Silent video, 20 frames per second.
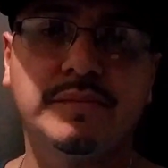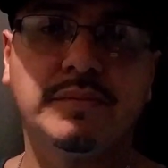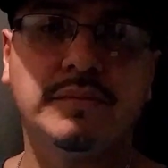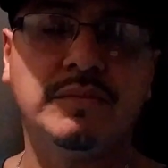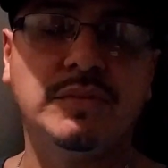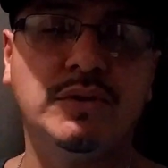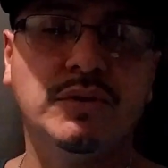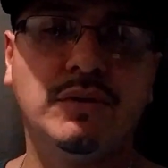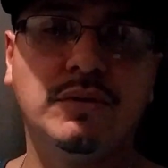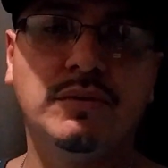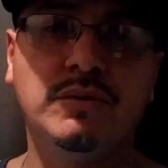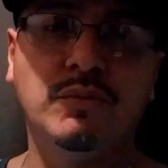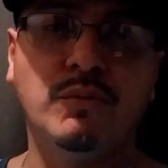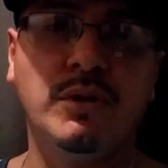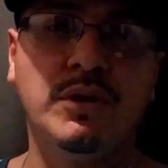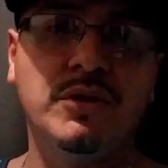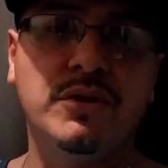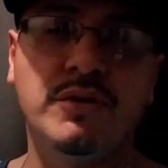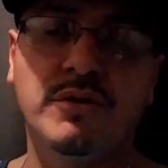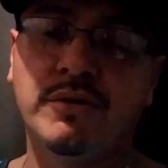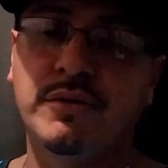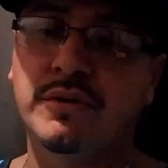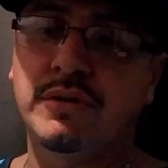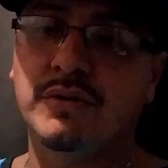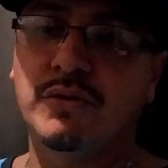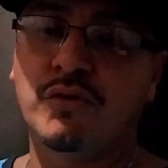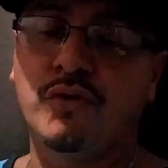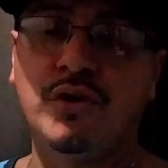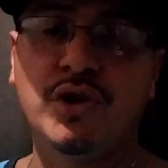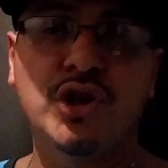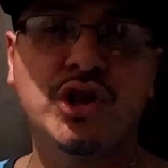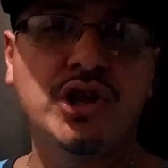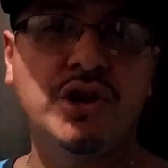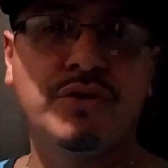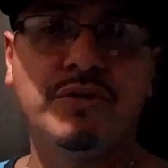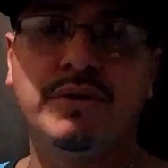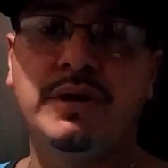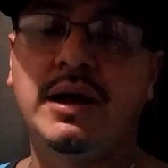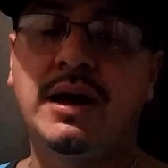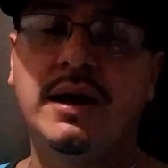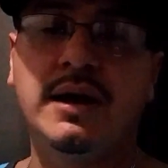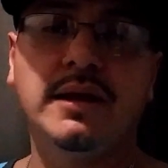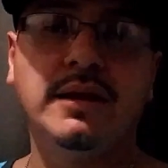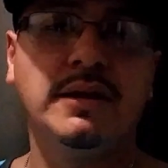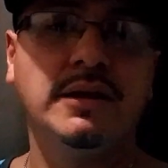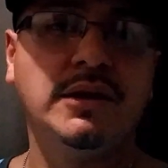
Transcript: you know, whether you're Christian or not,